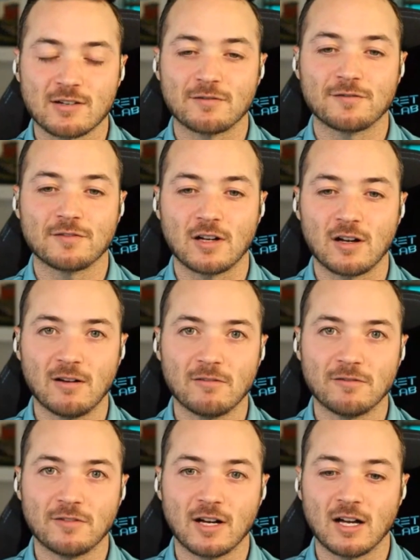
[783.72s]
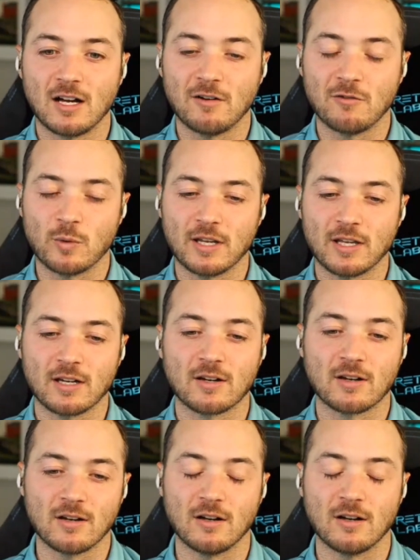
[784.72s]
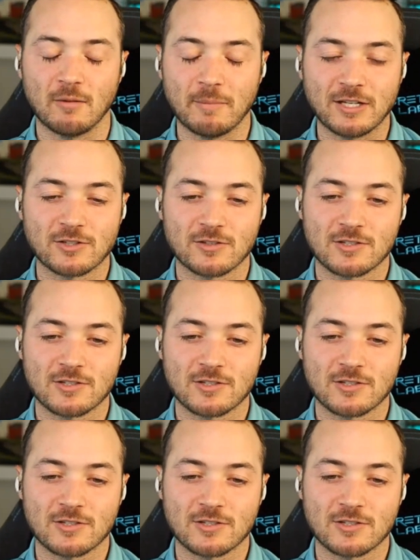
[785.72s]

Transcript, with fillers: of of uh, of winning a, a major